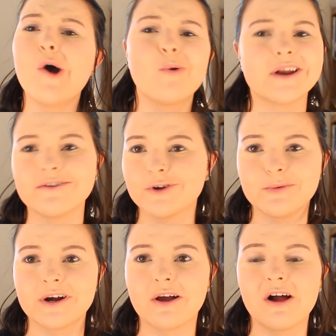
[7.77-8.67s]
whatever you
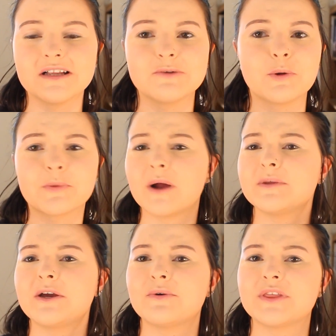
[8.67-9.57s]
want to call it. We'll
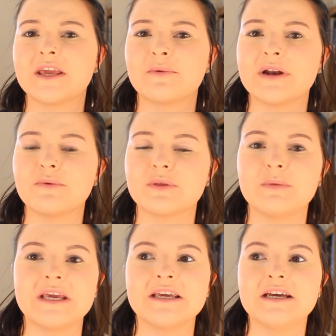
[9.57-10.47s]
probably go with the get ready with
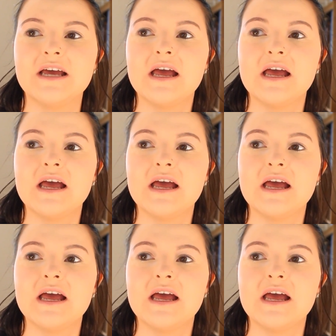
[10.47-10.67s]
me.